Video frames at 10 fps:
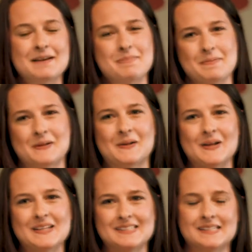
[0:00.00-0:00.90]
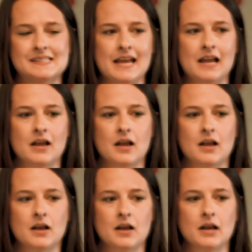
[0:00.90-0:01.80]
biblical? Is
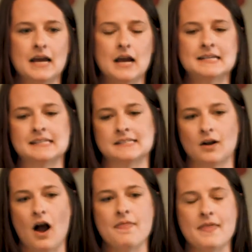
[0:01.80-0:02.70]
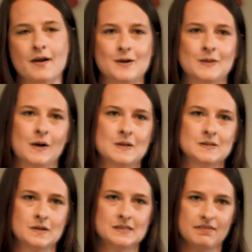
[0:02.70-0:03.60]
this a God thing, or are there
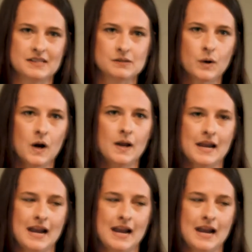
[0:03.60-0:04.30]
concerns of this world?